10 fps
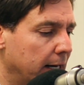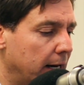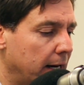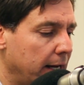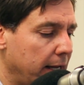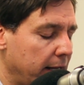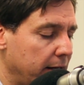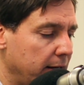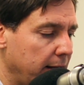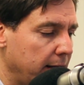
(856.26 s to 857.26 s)

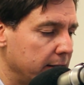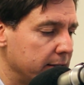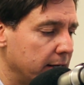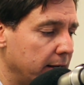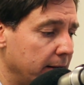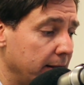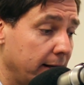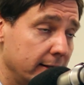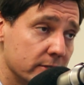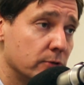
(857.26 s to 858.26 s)
And
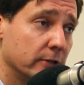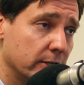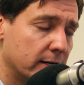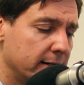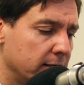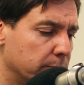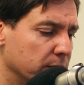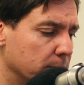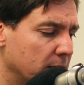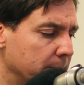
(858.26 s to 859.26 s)
it is a really good idea to
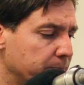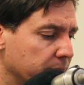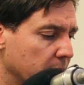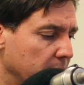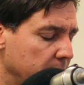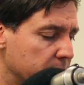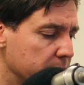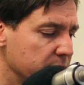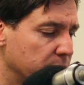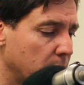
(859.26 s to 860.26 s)
put them on. In
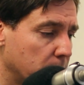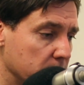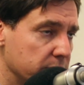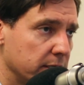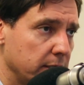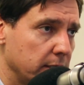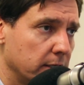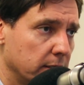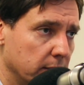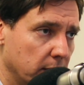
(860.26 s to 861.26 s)
terms of what we're
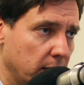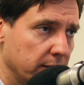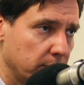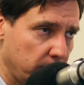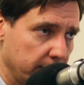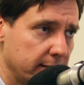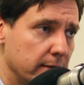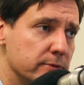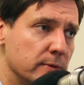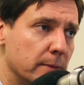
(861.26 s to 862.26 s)
seeing that really
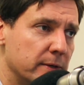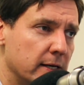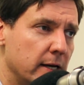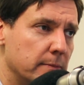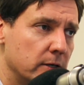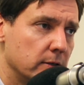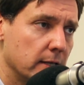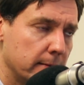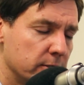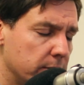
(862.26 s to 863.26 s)
keeps me up at night about
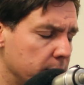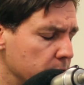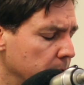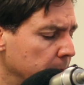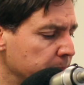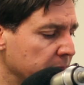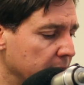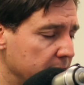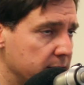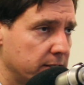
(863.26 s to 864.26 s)
climate change,
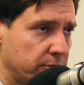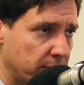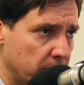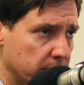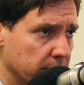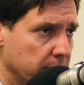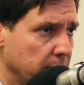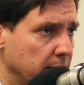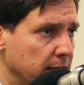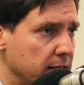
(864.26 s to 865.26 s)
it's the drought.
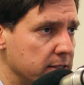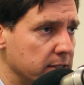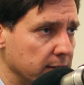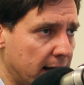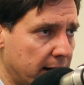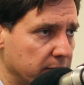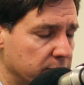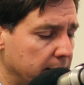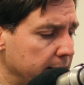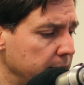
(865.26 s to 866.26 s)
It's the lack
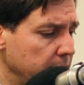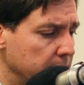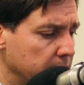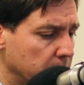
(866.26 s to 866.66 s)
of rain.